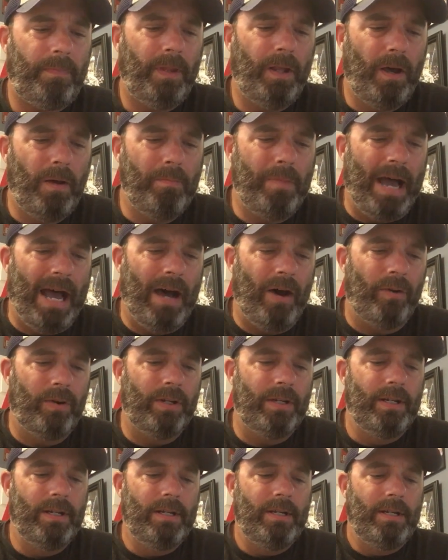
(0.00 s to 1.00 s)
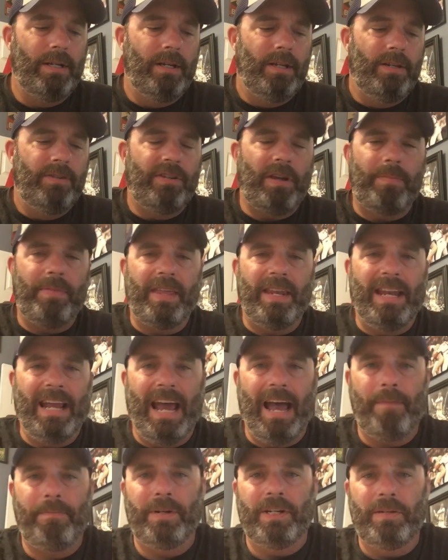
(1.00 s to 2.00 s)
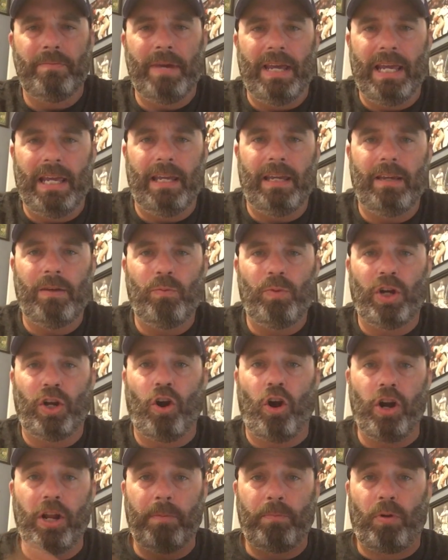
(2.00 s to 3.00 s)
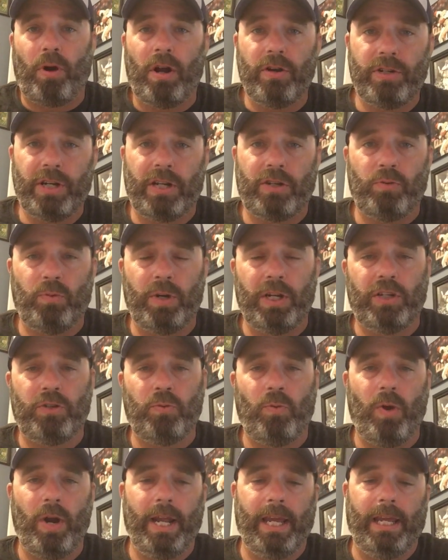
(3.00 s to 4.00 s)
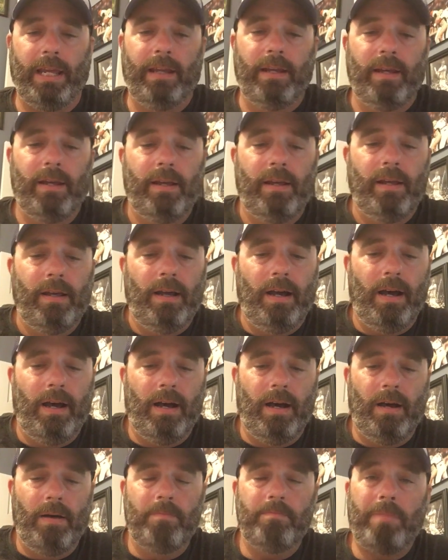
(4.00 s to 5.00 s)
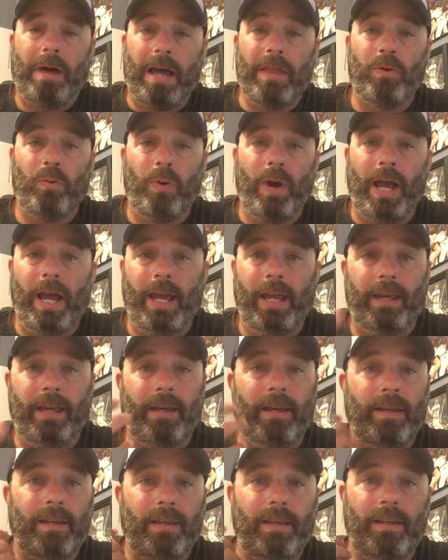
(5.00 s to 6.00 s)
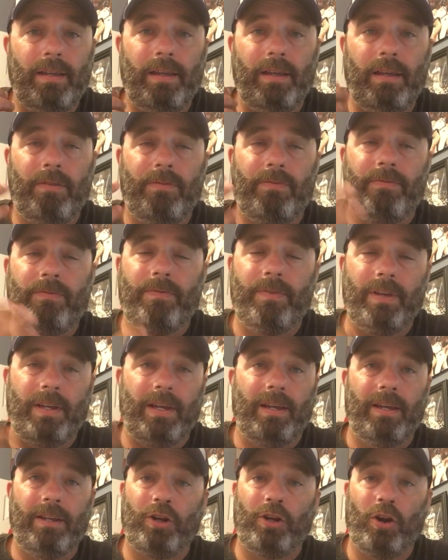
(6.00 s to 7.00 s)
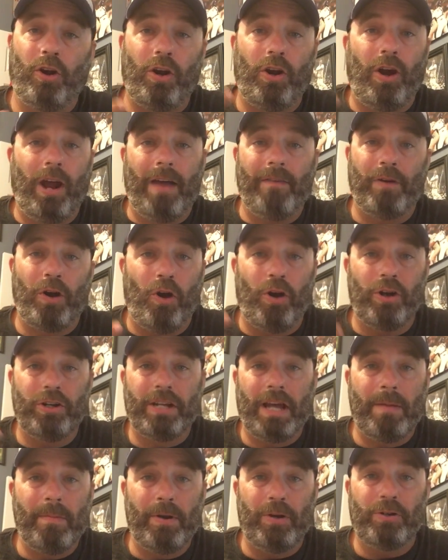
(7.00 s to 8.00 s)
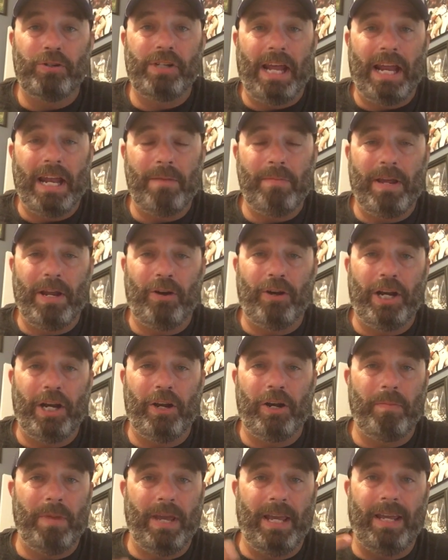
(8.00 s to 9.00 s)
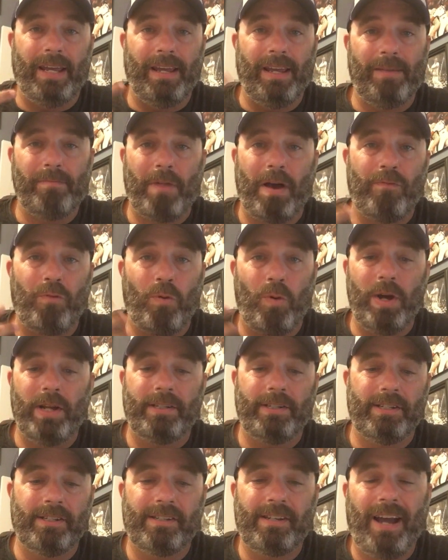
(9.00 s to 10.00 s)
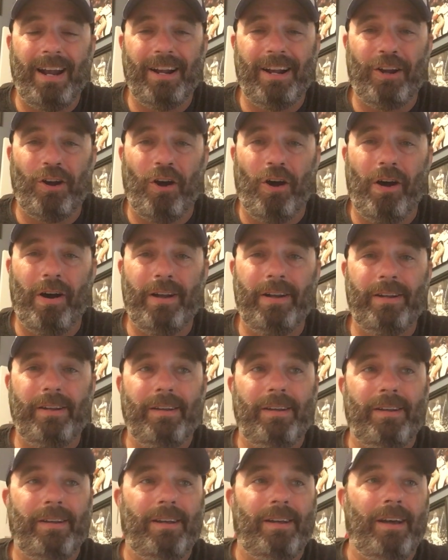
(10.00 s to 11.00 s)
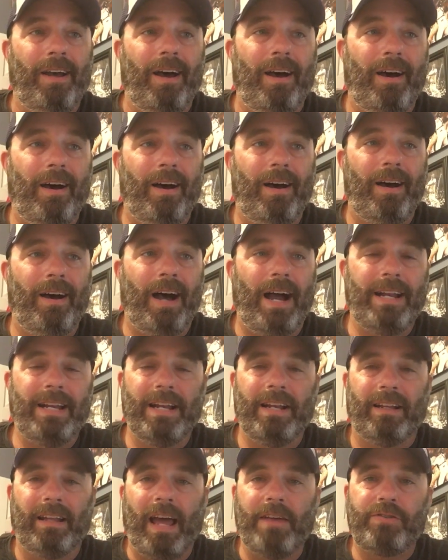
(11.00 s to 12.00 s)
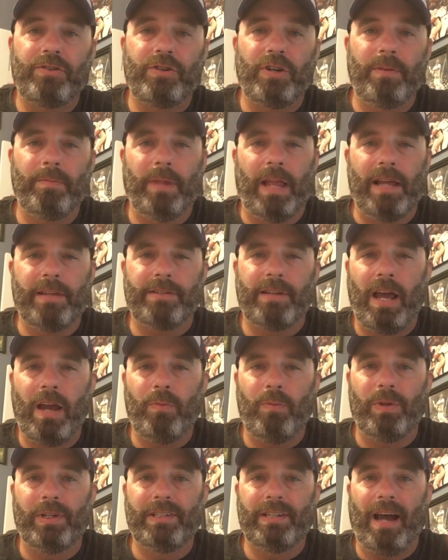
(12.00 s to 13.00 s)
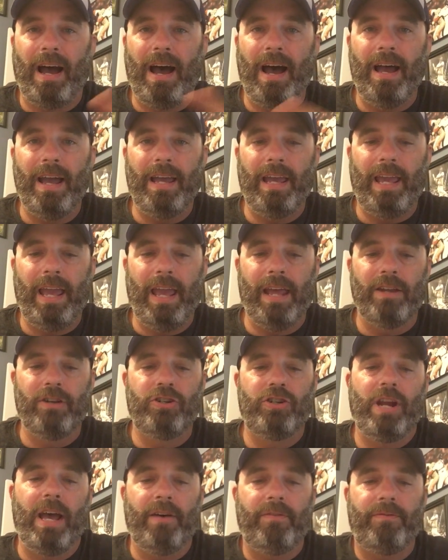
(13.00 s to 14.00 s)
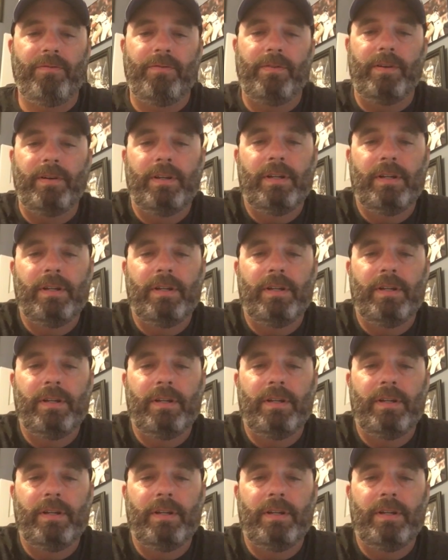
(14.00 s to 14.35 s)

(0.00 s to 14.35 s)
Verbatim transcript: about something that happened to me regarding Project 2020. Um, by the way, if you're having a hard time understanding me or hearing me, my voice is kind of gone. Uh, I did a live stream last night with Ty and Jeff